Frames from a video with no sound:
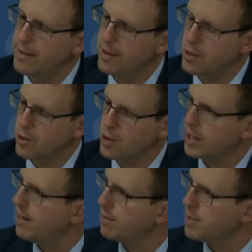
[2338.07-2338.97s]
the Georgian
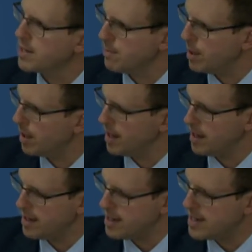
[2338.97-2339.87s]
government's ability
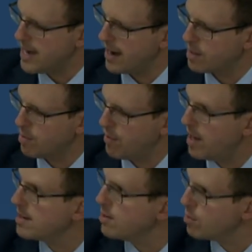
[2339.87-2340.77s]
to detect, prevent, and